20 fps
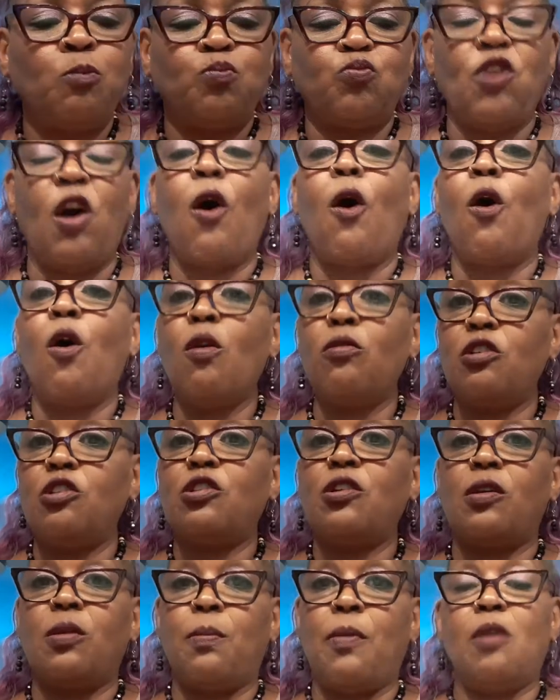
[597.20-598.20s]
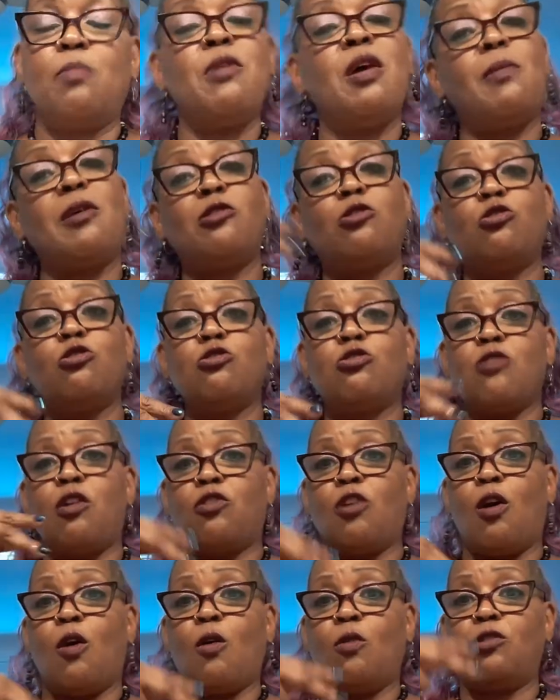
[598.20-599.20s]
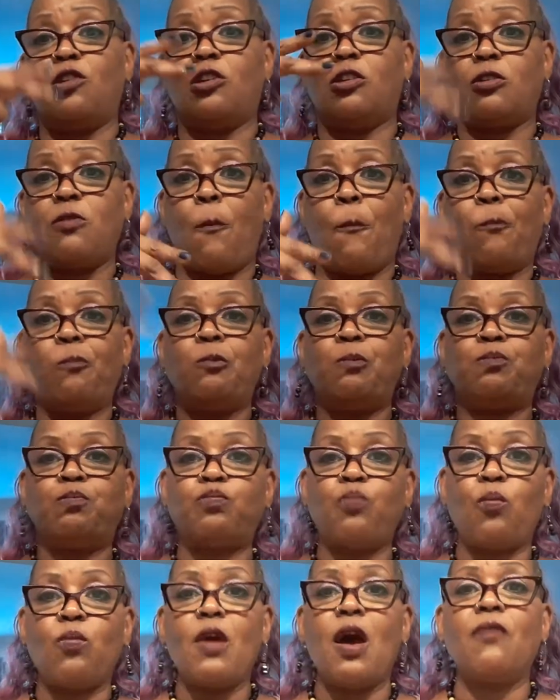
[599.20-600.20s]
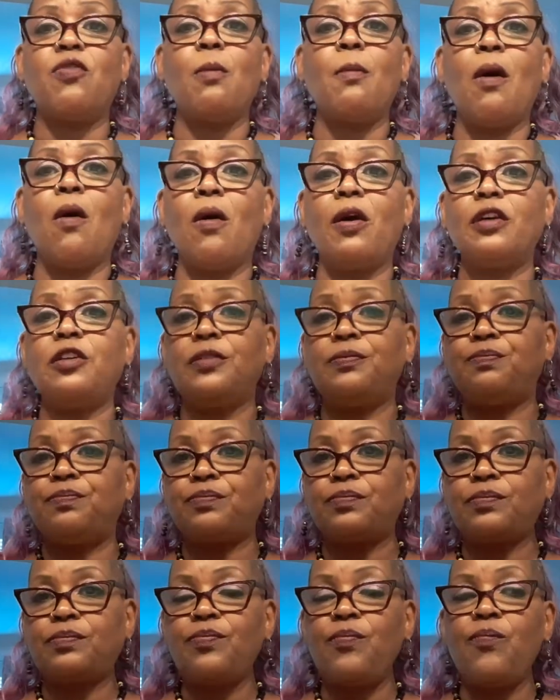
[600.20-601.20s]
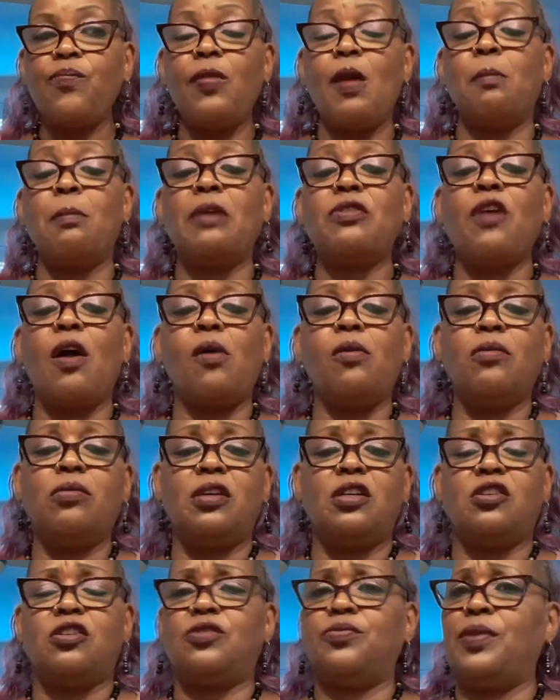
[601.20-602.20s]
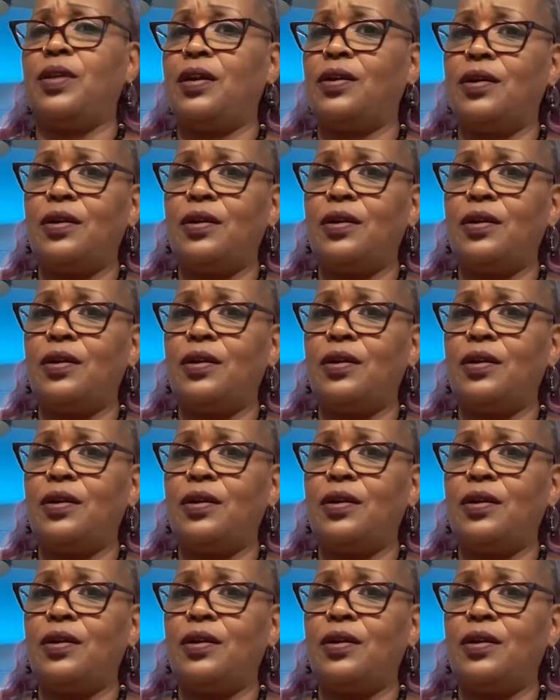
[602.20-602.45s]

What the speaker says: the oldest are the boys. Me and my sister are the oldest. of the bars. But the oldest is really